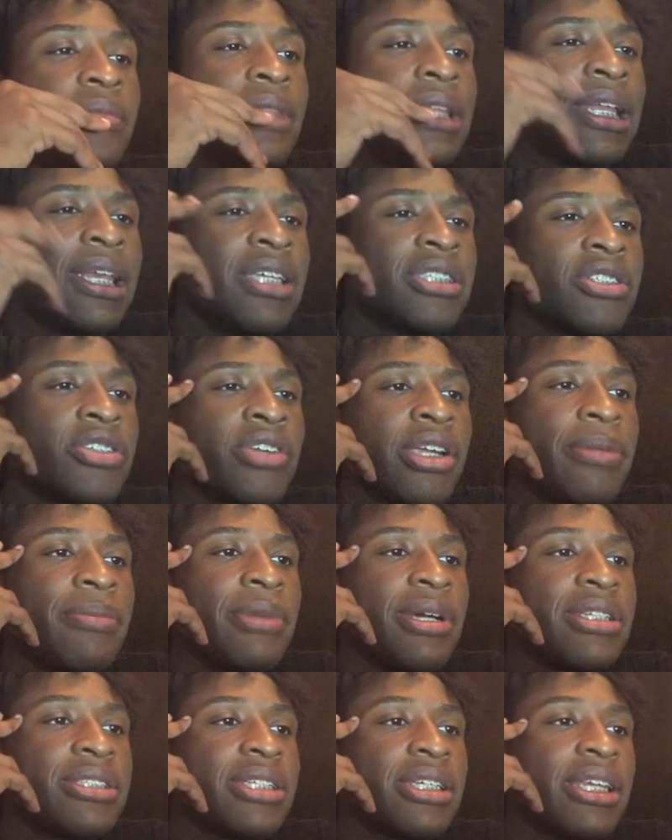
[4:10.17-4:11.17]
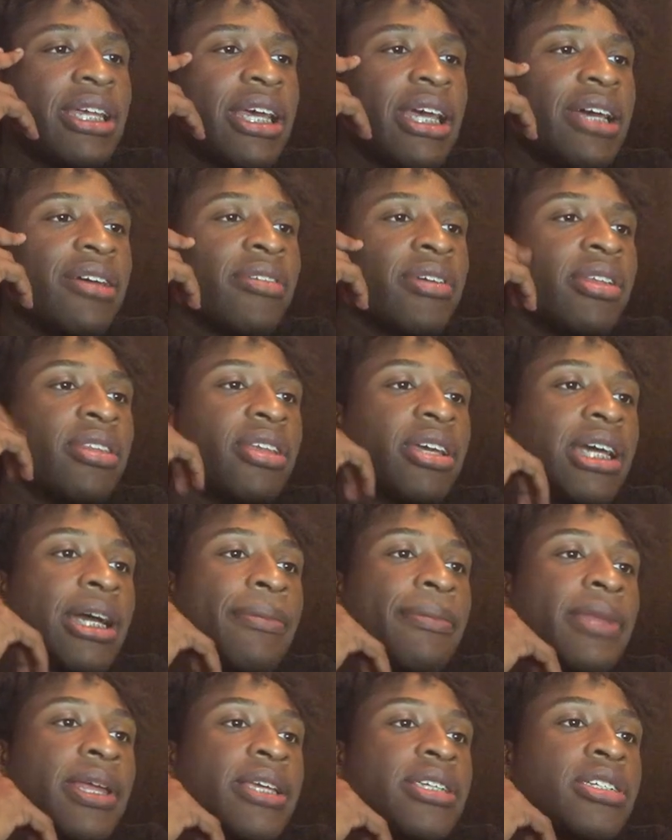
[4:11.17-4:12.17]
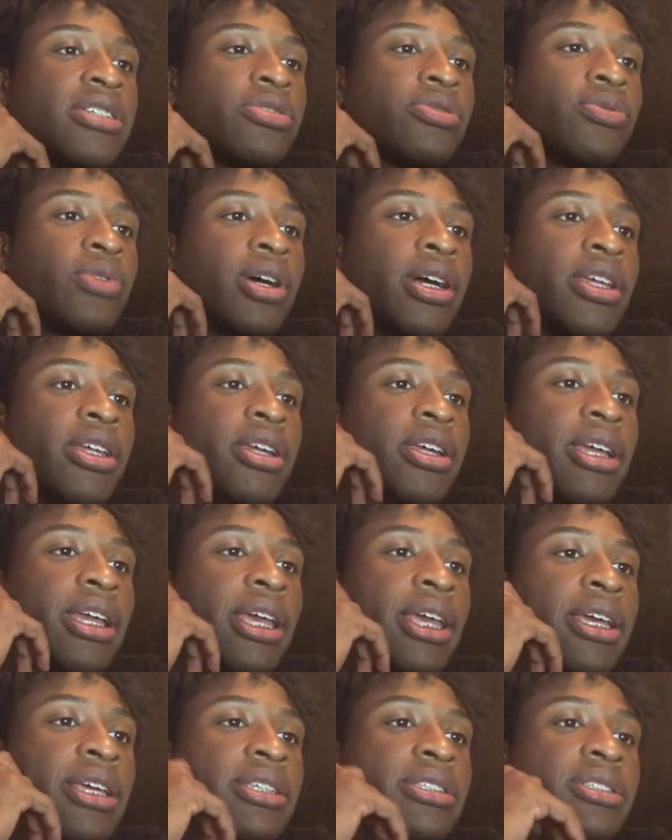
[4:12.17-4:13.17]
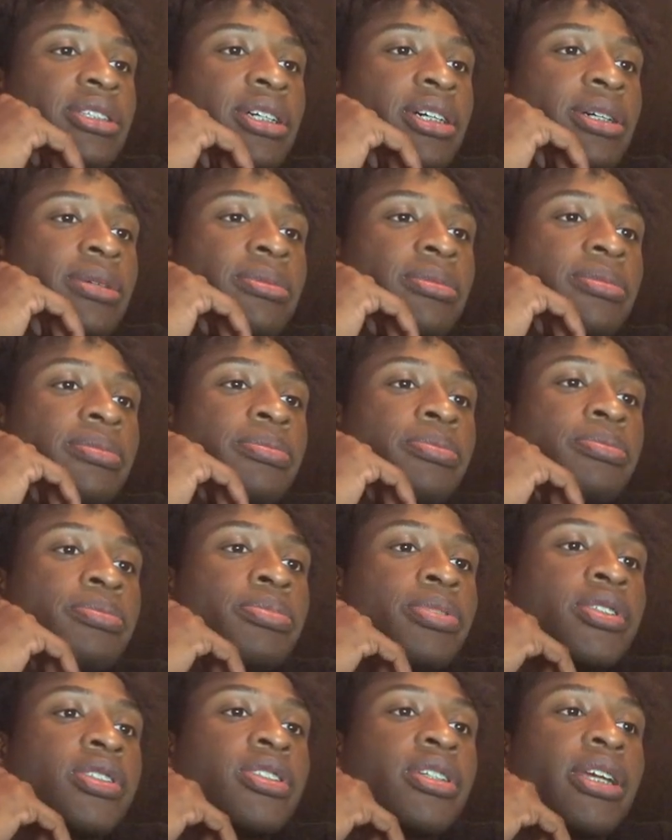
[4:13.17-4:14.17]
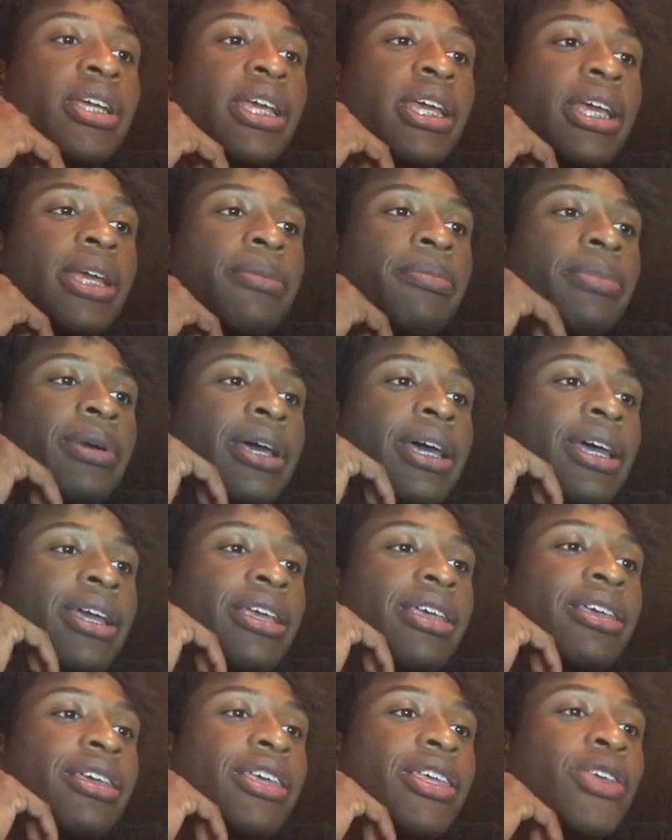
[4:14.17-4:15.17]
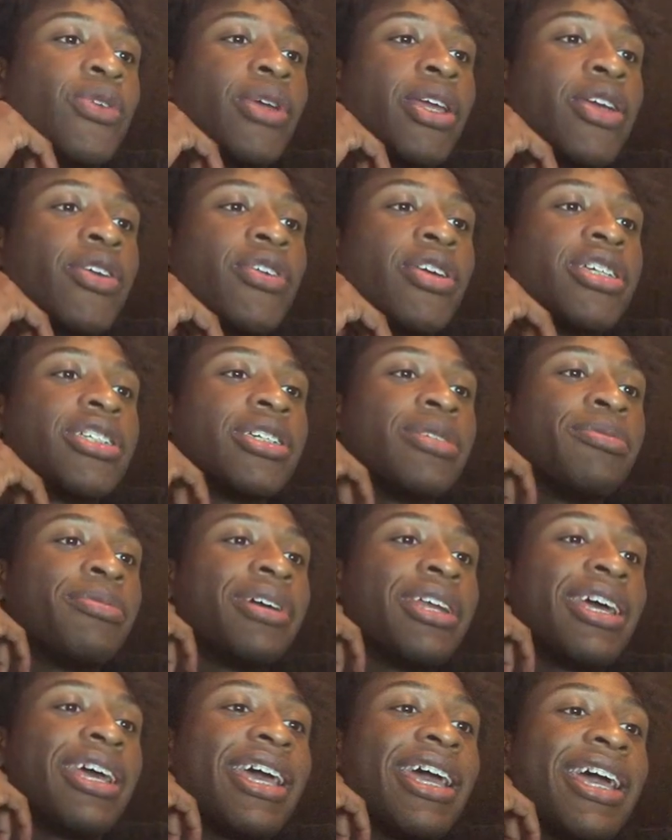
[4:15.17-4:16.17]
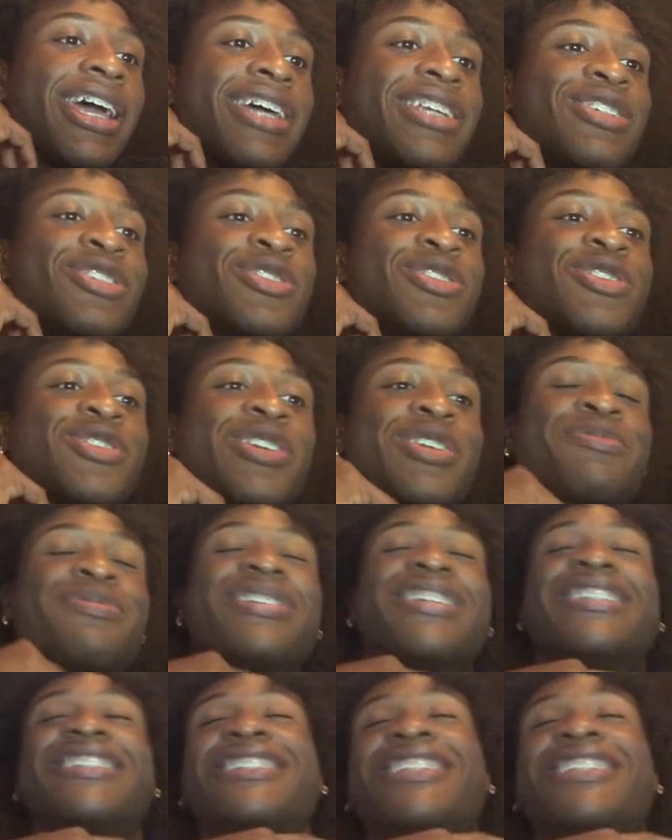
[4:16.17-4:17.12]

That's a great mindset to have. The combination while your head's up, put your head back. You ain't Christian, but I had you screaming